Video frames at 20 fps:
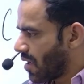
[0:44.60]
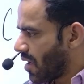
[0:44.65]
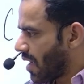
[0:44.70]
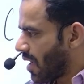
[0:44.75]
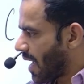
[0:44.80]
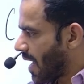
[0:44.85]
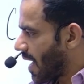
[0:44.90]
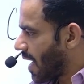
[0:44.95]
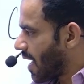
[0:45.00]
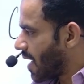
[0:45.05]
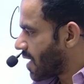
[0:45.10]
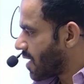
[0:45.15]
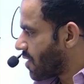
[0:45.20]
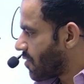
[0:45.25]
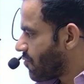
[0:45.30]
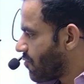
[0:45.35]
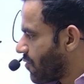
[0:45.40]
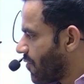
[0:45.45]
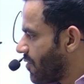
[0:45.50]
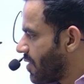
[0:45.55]
and
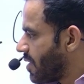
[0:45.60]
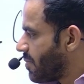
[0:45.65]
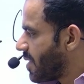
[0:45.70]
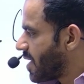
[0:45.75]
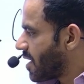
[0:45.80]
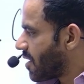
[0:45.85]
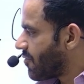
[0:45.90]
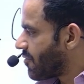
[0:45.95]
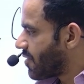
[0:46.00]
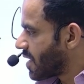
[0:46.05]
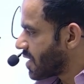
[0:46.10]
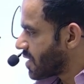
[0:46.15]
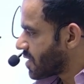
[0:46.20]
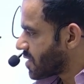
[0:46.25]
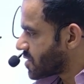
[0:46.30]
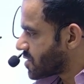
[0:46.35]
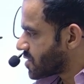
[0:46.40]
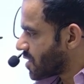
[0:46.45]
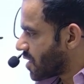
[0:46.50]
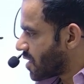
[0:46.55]
we will be covering
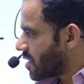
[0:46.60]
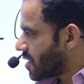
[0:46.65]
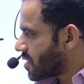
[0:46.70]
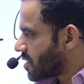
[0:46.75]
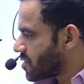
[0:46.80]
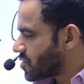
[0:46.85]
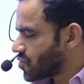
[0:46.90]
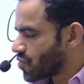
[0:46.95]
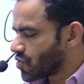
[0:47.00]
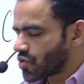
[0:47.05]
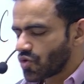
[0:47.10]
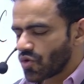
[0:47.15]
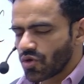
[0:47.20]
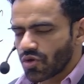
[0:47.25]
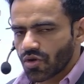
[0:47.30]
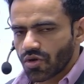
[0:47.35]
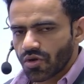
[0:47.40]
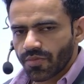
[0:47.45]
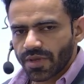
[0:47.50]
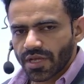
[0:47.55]
this
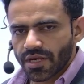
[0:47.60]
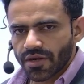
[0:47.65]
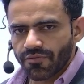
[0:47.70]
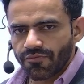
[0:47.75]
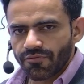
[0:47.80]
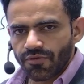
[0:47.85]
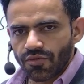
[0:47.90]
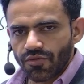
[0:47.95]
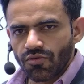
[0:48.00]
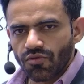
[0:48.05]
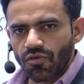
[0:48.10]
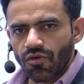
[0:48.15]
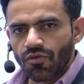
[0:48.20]
socio-economic review